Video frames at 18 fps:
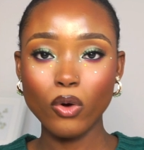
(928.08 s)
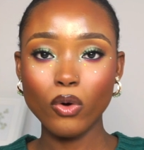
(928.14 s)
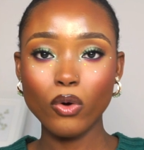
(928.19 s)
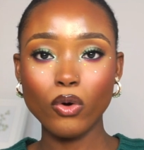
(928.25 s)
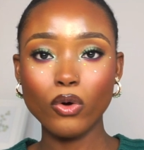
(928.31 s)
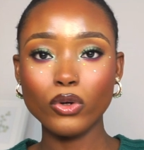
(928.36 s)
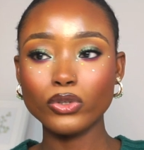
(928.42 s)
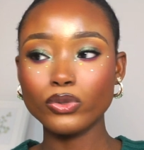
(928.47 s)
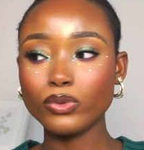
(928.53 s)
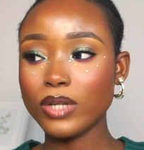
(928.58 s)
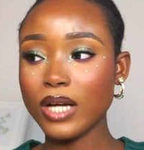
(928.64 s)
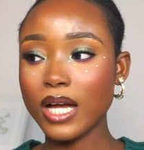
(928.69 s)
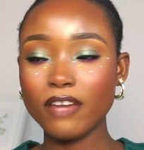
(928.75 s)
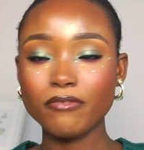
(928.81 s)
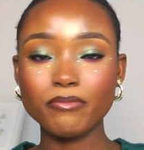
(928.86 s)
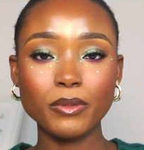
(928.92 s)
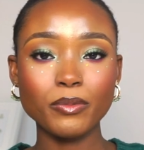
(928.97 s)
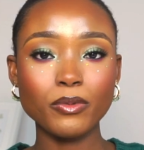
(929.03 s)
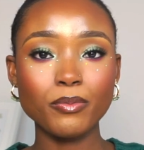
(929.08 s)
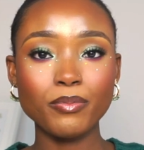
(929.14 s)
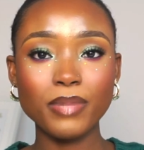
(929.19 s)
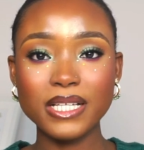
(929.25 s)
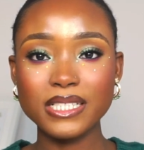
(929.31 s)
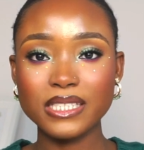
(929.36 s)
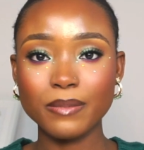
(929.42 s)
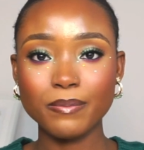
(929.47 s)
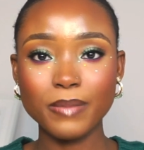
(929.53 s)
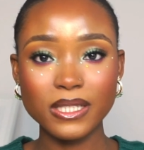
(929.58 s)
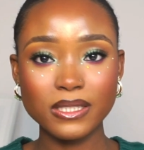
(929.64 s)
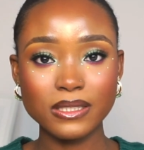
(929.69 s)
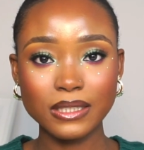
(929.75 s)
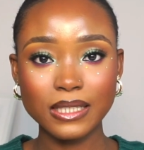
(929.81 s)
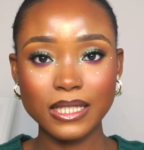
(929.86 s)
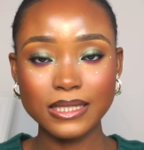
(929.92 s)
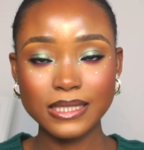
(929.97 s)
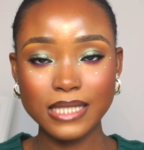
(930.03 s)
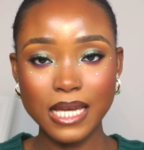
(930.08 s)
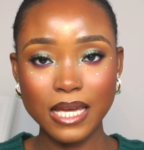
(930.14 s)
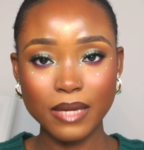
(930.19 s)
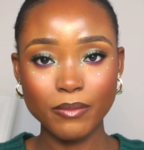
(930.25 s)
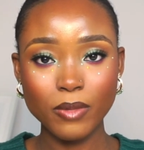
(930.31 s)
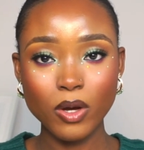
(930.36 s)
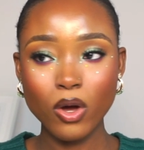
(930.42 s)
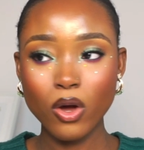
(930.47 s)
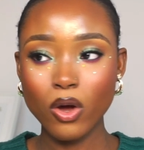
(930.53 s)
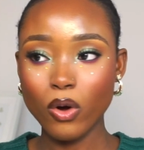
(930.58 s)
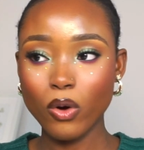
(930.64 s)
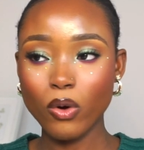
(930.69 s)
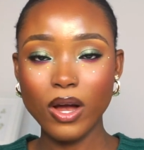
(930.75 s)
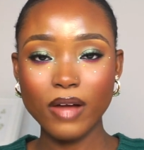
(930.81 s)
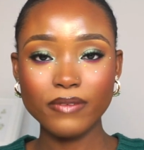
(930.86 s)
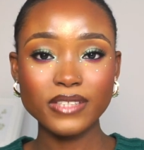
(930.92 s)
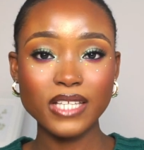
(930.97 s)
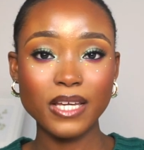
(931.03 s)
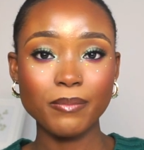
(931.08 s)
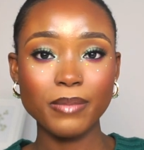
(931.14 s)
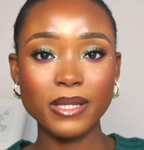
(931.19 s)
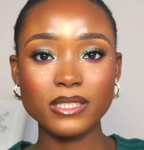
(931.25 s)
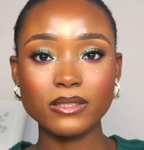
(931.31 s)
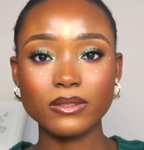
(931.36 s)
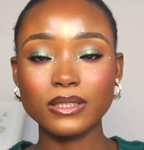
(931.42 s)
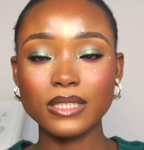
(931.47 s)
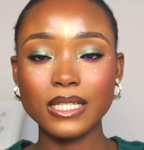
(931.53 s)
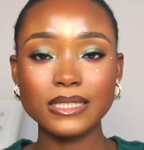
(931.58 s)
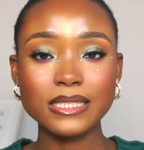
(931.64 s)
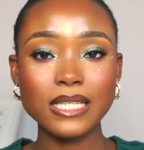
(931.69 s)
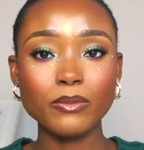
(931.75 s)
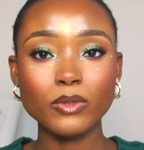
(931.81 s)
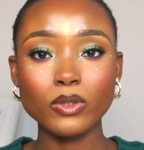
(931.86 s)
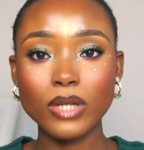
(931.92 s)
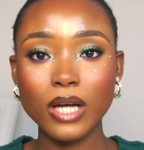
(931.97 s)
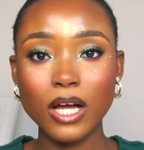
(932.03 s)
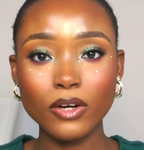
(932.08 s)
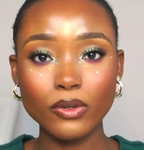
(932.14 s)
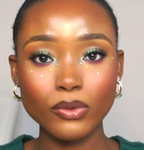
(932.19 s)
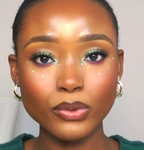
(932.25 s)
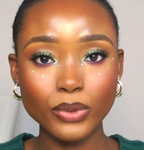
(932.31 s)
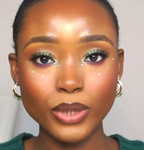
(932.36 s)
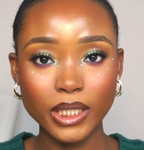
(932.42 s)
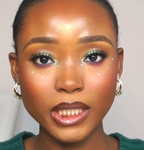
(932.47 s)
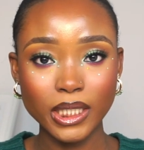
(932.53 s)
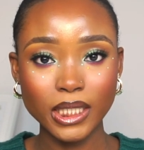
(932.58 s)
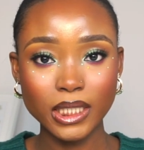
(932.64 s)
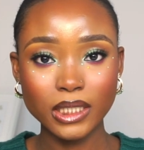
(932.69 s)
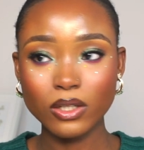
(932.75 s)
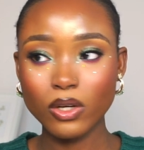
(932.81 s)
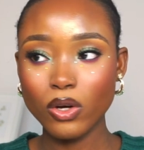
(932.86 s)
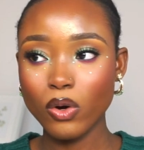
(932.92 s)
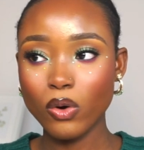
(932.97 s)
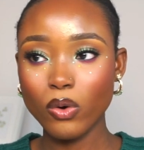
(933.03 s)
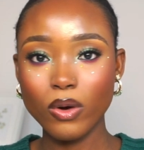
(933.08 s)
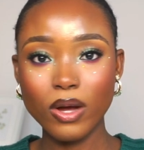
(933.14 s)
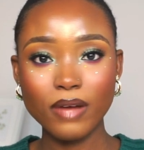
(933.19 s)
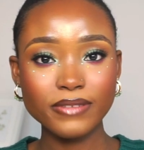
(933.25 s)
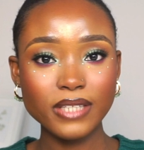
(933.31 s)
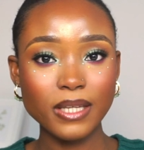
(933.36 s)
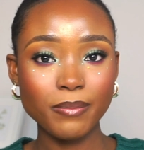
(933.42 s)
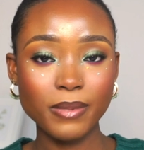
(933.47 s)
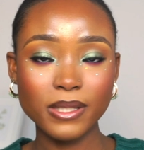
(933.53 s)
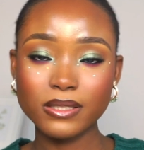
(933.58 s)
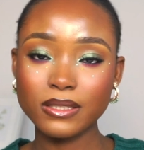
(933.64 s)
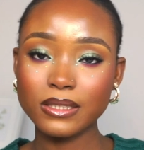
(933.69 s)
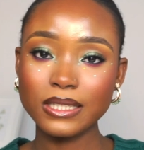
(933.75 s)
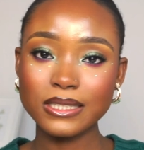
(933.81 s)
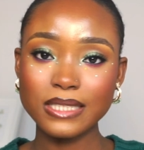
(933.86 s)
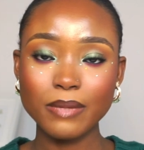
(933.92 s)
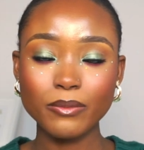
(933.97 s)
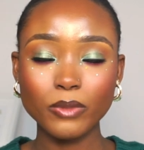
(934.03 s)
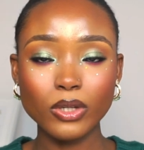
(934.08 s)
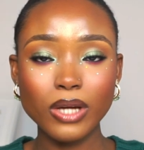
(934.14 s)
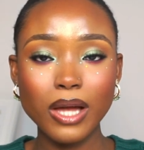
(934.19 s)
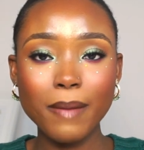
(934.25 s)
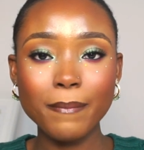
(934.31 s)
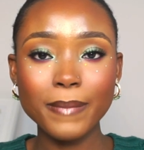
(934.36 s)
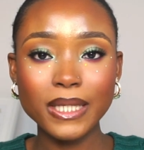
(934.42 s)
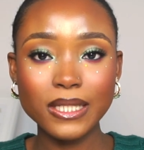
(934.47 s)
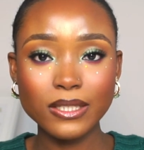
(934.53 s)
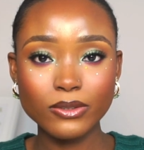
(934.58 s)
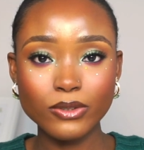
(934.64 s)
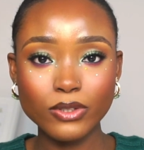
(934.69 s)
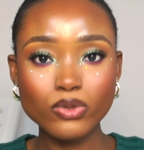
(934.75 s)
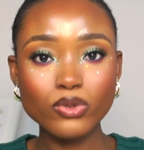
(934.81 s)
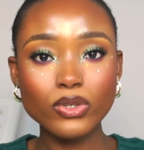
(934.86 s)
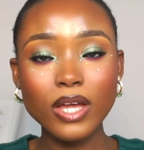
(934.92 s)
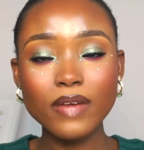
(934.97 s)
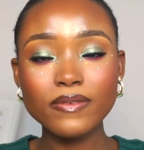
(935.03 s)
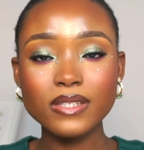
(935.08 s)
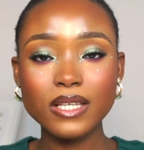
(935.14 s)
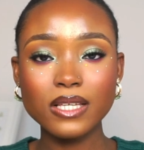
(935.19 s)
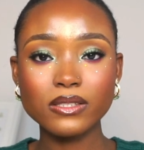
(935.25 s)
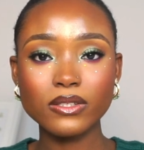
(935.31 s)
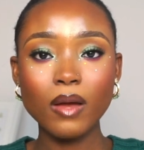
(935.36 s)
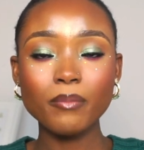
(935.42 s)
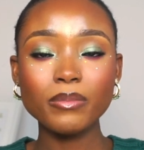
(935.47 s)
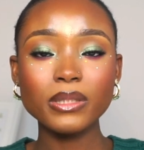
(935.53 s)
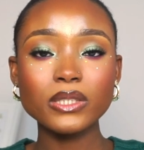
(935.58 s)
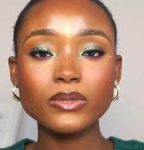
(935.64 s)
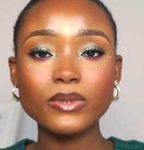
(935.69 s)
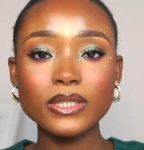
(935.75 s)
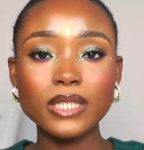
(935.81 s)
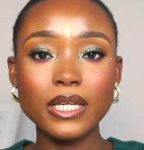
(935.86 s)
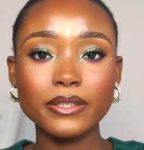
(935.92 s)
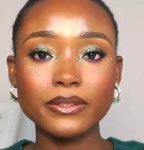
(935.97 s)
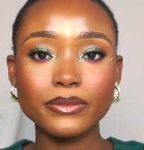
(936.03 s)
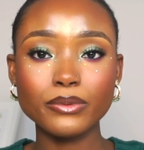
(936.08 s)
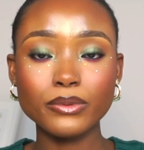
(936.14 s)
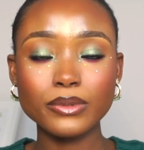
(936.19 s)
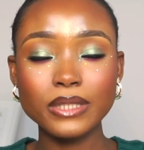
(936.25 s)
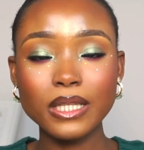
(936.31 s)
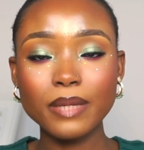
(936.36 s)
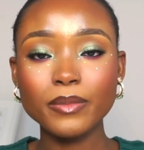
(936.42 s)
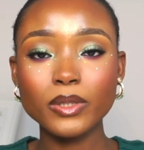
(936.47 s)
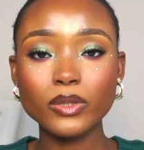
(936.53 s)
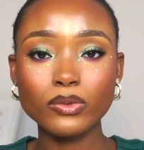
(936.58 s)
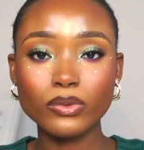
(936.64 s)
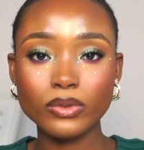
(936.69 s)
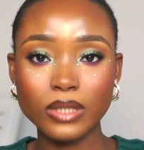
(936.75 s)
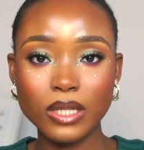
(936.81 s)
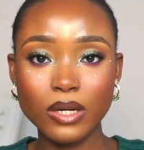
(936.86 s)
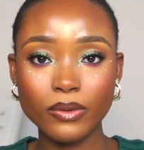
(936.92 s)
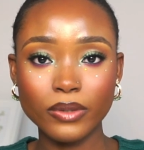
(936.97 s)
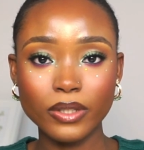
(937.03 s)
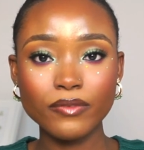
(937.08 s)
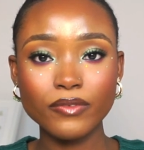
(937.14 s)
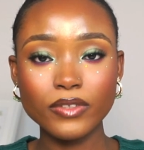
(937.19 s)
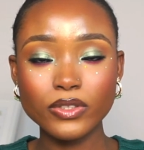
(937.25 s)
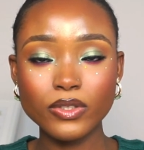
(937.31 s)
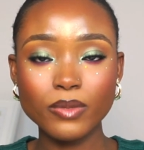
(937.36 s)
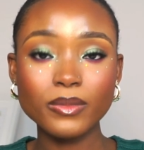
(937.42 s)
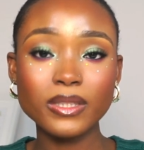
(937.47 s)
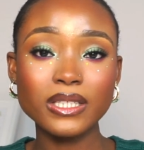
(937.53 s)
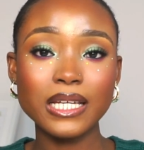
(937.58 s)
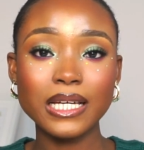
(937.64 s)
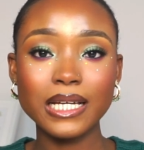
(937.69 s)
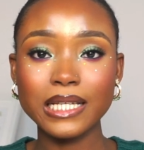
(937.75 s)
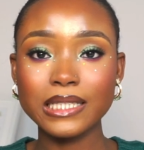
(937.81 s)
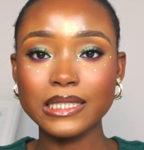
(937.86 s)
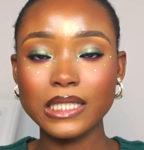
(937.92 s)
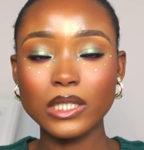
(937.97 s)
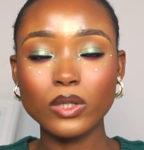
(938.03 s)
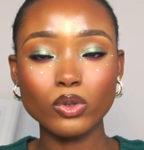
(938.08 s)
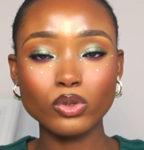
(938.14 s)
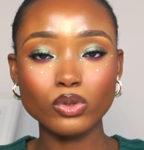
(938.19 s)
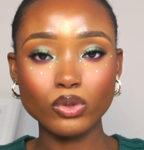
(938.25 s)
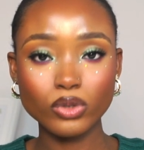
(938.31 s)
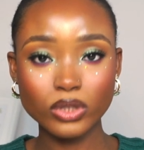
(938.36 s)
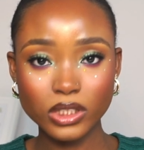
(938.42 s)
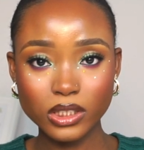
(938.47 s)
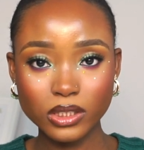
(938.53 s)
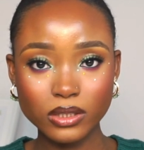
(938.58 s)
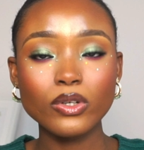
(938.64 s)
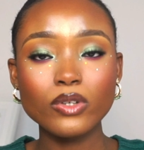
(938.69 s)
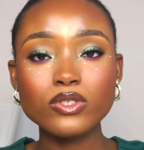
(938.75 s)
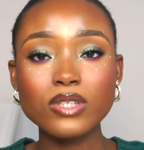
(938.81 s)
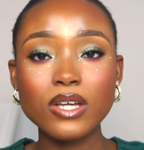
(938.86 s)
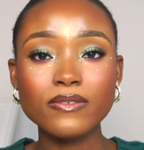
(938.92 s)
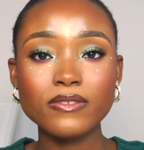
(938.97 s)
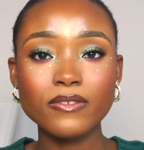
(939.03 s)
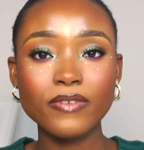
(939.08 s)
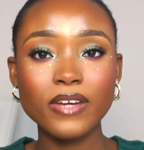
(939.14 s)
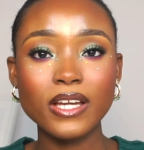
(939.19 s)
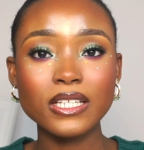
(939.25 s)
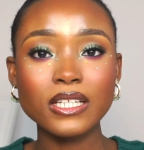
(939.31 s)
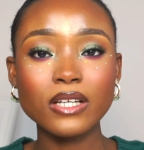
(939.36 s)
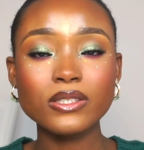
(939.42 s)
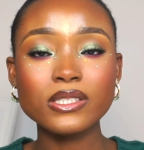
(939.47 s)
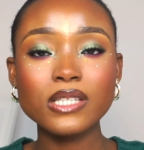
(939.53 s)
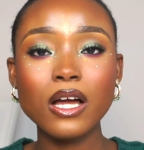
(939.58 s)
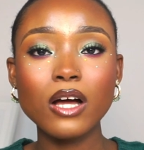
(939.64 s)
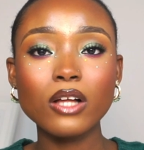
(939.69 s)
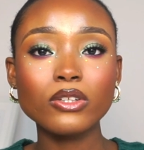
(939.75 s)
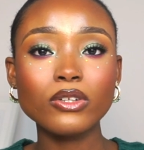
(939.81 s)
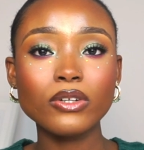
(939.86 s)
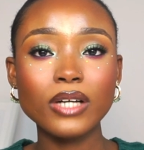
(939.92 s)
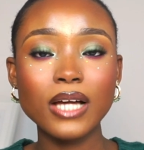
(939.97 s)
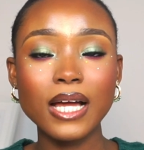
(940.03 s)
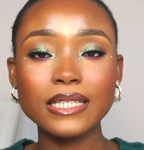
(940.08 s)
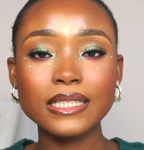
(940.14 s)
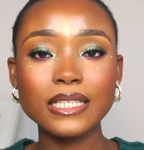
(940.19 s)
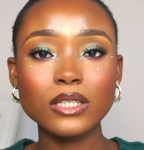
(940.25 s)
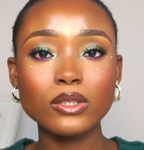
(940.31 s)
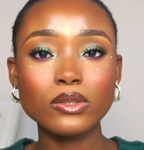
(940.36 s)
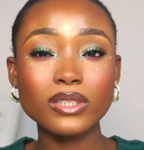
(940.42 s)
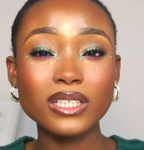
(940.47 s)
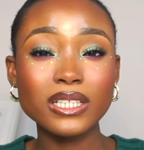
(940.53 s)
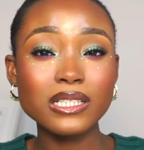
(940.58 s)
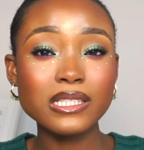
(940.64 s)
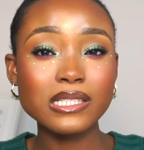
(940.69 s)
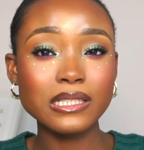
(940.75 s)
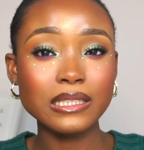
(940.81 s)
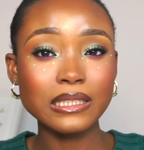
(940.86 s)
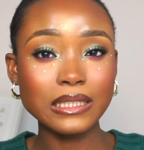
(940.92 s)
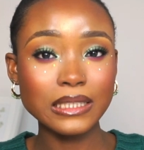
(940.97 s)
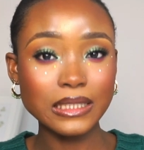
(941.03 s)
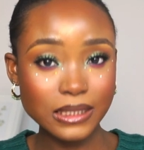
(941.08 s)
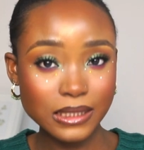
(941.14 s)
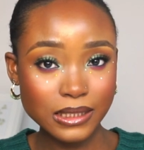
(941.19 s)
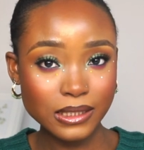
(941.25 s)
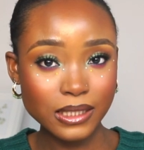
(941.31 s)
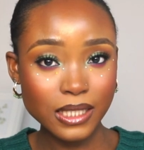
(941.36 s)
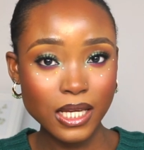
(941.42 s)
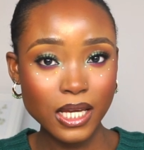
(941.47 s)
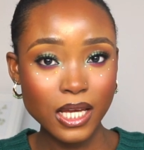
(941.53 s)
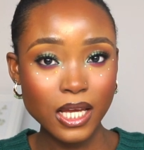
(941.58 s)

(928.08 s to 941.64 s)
or you can't have people past a particular time, or after a particular time, you can't cook again, or after a particular time, you can't make noise. So you have to ask, please, what are the rules? Let me know now if it's something I can take or not. You also have to find out, how long are they looking to lease?